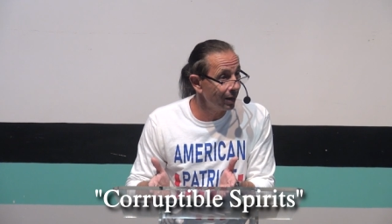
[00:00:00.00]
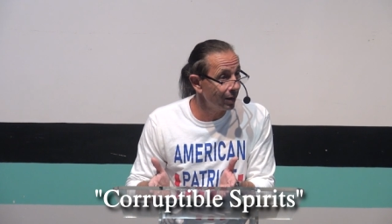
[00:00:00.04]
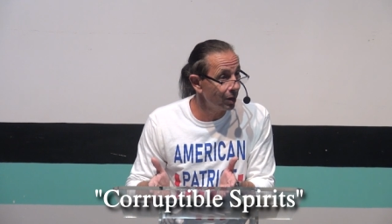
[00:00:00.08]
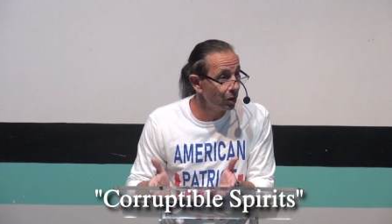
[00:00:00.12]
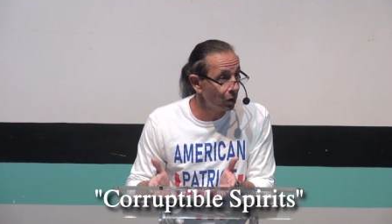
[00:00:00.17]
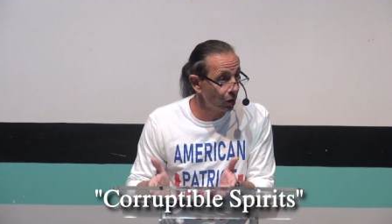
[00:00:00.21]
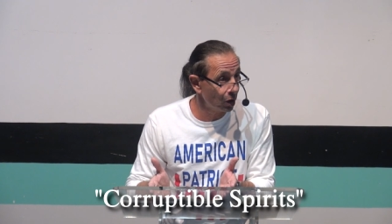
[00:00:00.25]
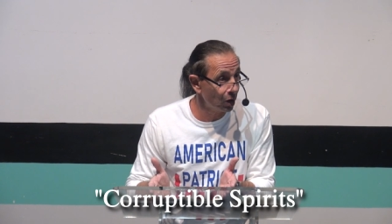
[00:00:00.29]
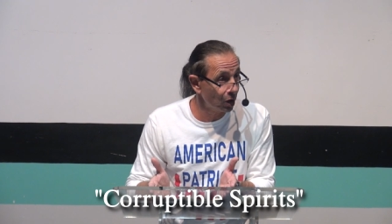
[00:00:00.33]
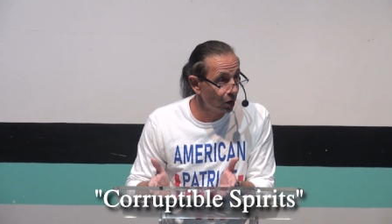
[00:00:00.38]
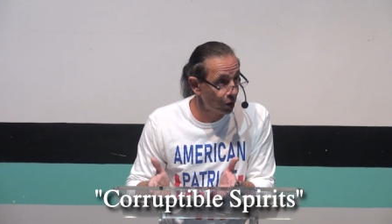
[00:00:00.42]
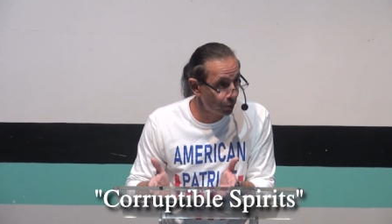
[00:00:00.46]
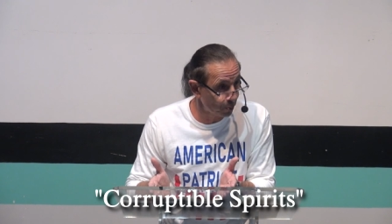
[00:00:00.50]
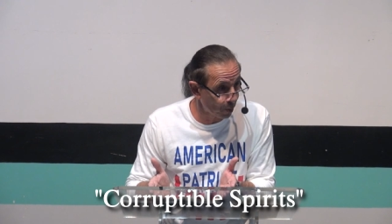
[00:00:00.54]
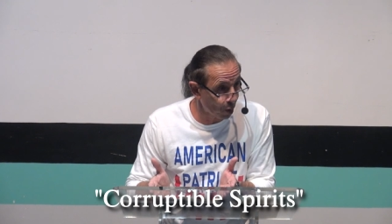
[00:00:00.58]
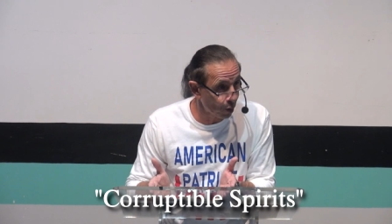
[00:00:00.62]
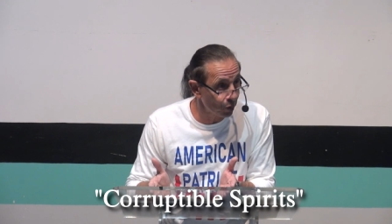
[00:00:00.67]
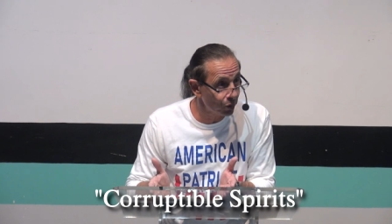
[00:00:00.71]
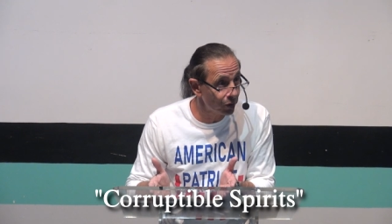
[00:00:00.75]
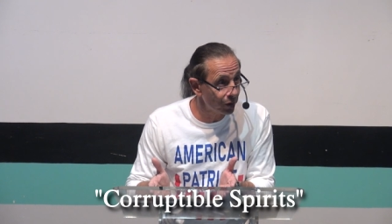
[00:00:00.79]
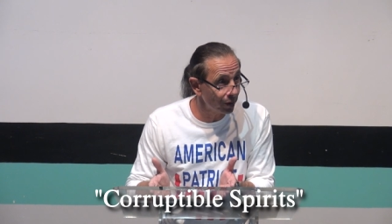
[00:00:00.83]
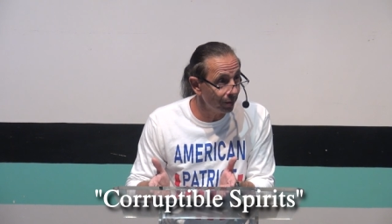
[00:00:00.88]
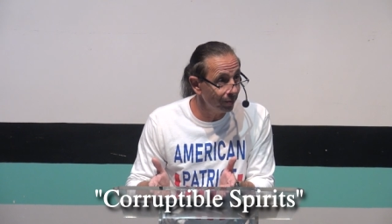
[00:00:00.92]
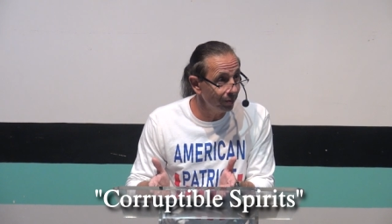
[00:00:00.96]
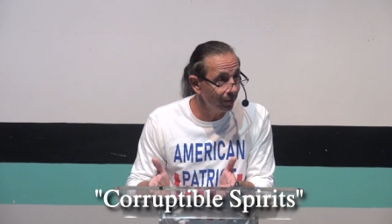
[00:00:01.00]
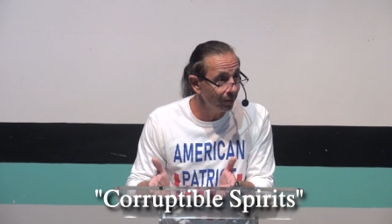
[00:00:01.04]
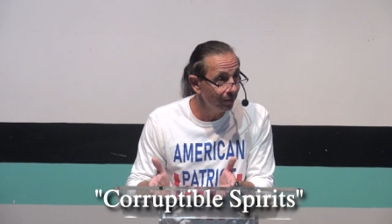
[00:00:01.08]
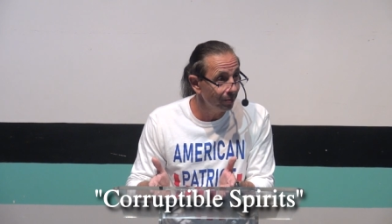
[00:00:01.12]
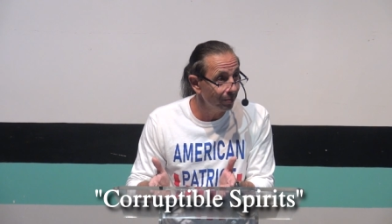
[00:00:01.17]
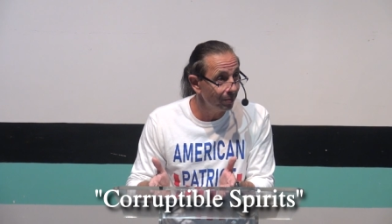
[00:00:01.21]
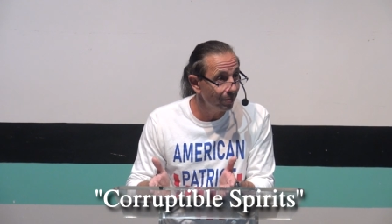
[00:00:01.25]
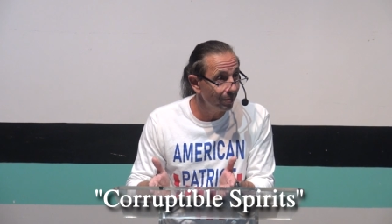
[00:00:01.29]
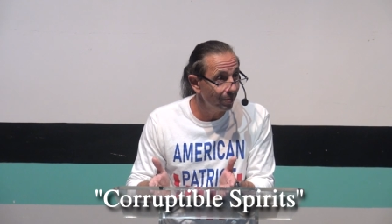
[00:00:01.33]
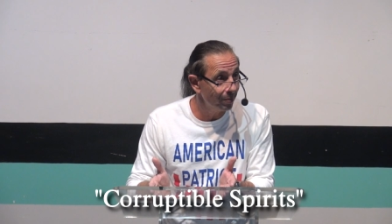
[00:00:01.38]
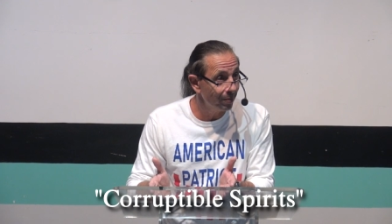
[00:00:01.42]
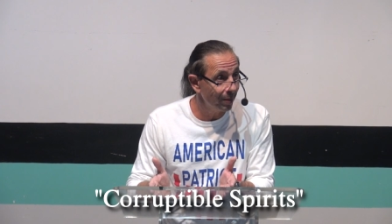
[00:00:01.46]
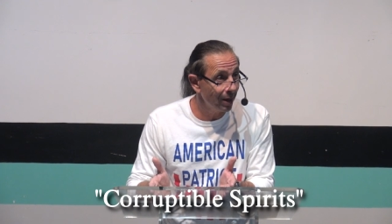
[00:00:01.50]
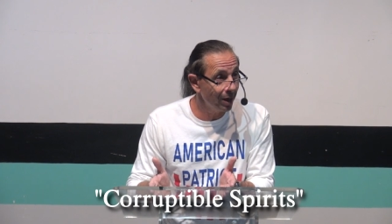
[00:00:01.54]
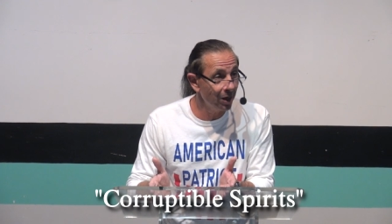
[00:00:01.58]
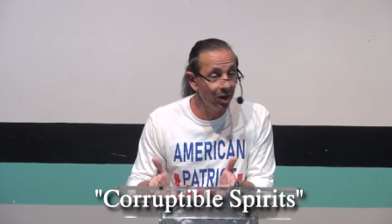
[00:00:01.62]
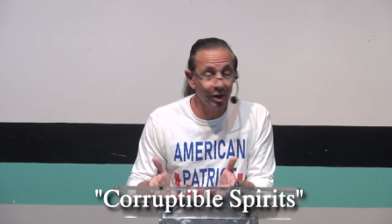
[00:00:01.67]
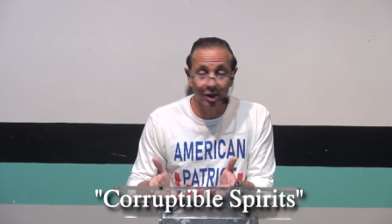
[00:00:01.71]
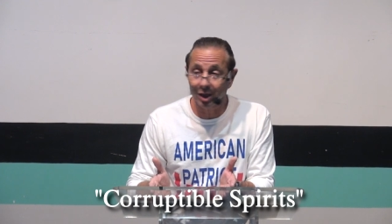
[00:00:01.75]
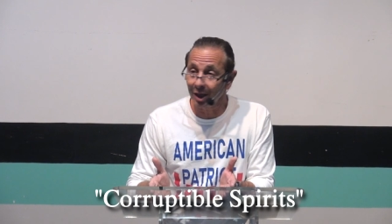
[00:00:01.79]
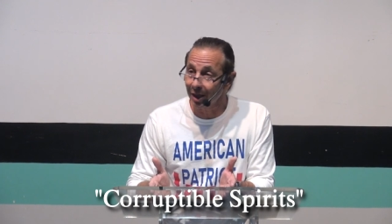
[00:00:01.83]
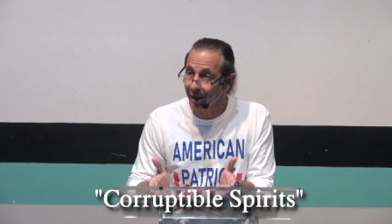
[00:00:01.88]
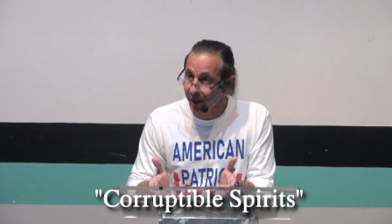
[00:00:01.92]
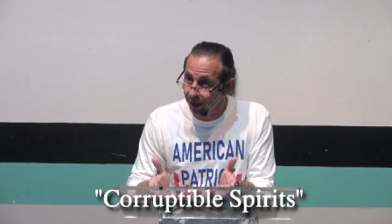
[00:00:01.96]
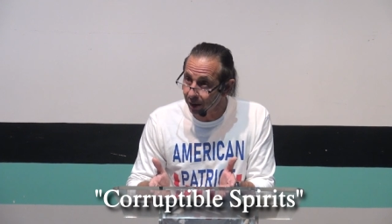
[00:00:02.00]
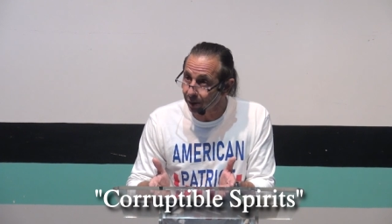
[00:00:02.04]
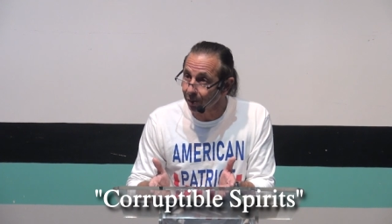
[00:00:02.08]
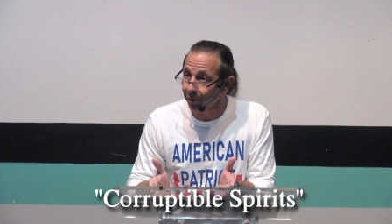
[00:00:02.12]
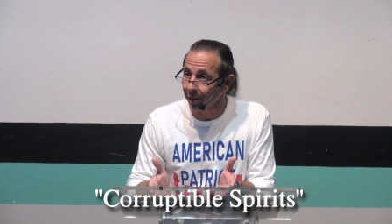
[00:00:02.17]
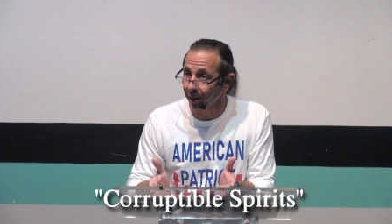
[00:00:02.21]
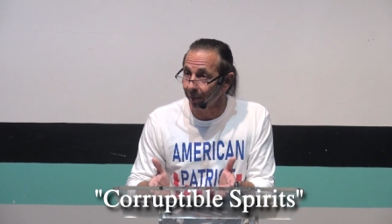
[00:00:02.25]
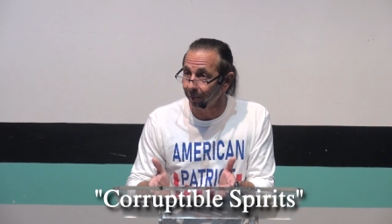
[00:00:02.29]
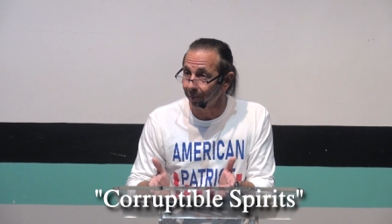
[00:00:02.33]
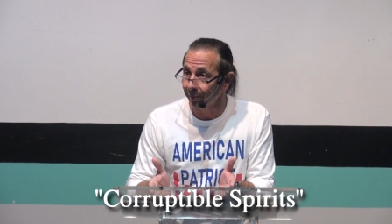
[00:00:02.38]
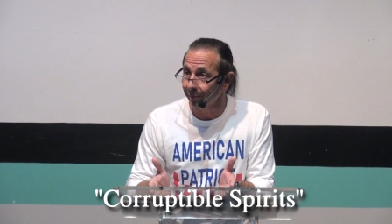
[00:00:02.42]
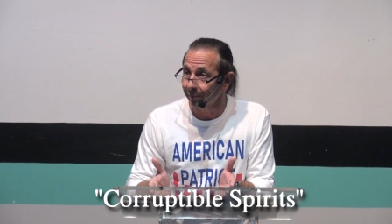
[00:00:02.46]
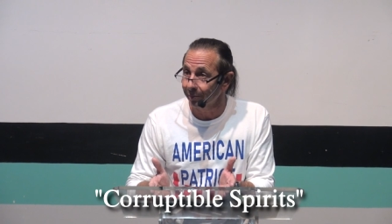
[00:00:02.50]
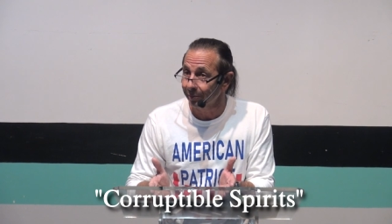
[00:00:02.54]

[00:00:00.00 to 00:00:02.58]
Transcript: He's going to expose them, and he's going to kill them.